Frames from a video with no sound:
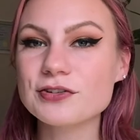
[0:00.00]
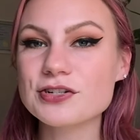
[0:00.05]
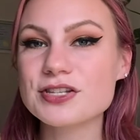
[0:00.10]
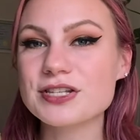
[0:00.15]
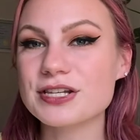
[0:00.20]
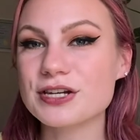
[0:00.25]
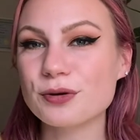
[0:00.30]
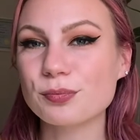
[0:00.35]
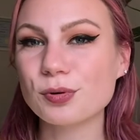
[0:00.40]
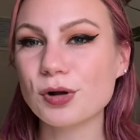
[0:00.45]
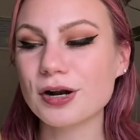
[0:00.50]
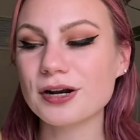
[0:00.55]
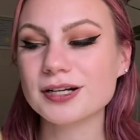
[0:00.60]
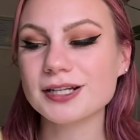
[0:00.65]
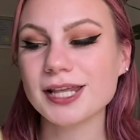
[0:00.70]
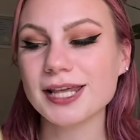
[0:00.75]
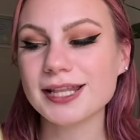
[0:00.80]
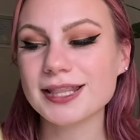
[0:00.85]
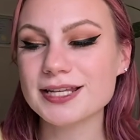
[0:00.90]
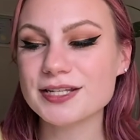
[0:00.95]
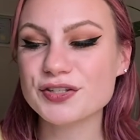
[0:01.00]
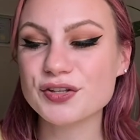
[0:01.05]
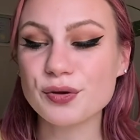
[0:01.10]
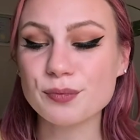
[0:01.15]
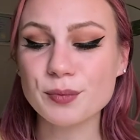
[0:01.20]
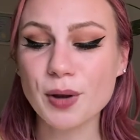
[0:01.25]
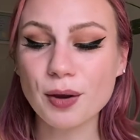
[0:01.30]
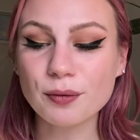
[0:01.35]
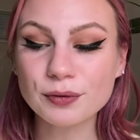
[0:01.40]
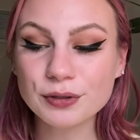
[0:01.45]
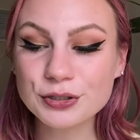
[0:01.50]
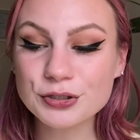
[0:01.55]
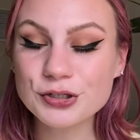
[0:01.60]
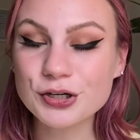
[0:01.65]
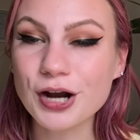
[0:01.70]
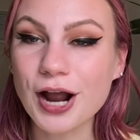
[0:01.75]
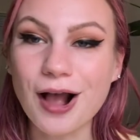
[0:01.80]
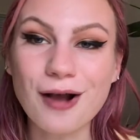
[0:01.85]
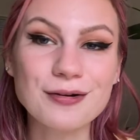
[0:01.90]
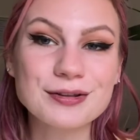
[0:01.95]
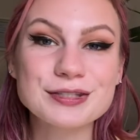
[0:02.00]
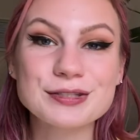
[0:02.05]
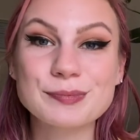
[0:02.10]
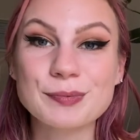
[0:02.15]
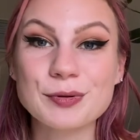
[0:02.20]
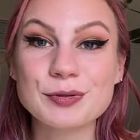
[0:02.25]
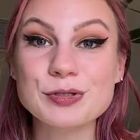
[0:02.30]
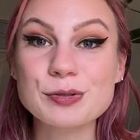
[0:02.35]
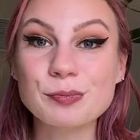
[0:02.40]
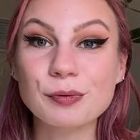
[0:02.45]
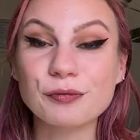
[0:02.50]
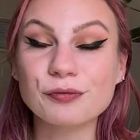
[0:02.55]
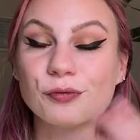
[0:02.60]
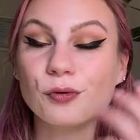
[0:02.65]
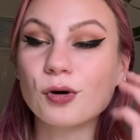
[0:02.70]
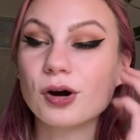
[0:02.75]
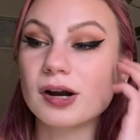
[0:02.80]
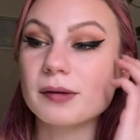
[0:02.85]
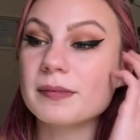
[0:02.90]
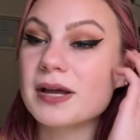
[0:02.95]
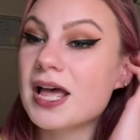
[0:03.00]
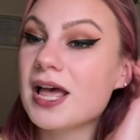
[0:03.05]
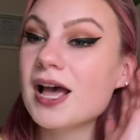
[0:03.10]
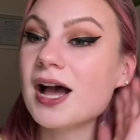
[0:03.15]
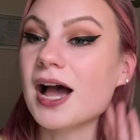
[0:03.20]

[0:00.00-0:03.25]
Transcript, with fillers: seen a product like this, so I'm not really sure how it's supposed to perform.